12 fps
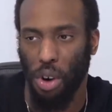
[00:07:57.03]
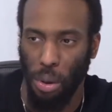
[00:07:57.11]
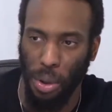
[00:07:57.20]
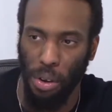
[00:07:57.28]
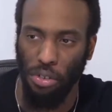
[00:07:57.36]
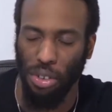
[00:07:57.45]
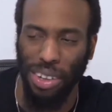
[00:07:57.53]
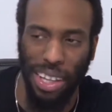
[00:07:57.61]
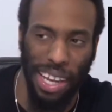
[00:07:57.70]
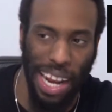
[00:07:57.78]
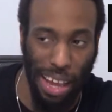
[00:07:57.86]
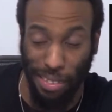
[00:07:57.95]
Romeo and
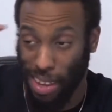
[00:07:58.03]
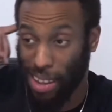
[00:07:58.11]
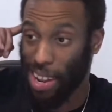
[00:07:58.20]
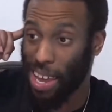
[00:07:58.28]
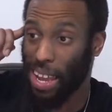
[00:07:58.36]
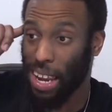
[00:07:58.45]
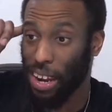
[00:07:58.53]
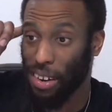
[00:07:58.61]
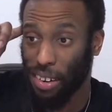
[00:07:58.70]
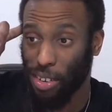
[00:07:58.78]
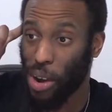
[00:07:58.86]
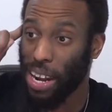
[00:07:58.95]
Juliet. And I was kind of like,
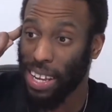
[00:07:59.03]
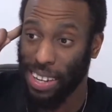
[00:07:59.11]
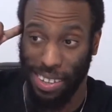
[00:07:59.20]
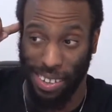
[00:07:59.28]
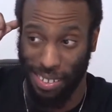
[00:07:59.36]
yo, do I need